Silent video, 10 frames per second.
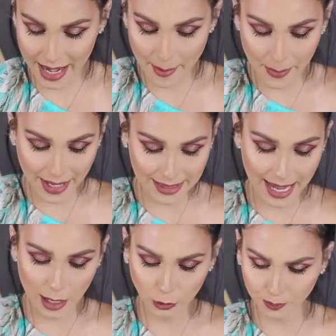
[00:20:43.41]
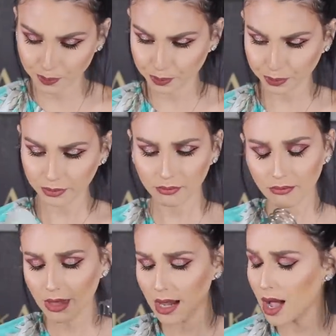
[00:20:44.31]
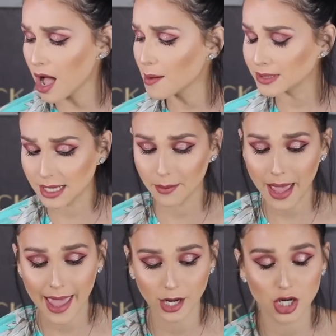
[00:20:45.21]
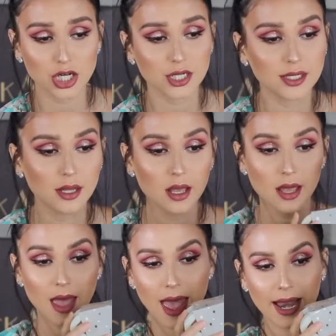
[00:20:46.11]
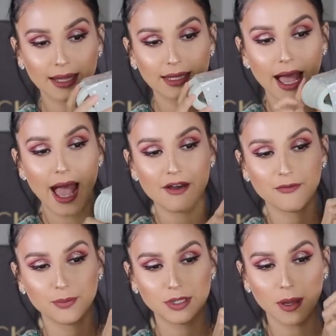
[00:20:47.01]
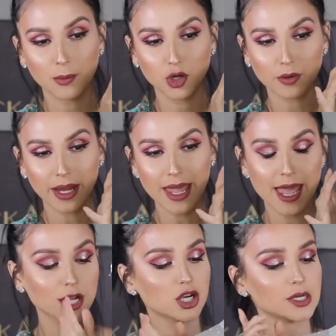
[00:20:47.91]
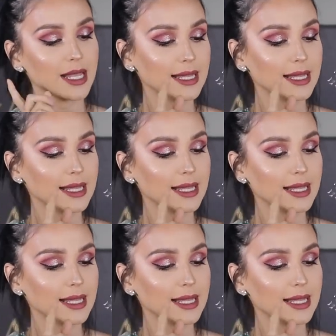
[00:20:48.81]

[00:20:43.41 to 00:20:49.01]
And then I picked out um, some hangers, and I have some great hangers.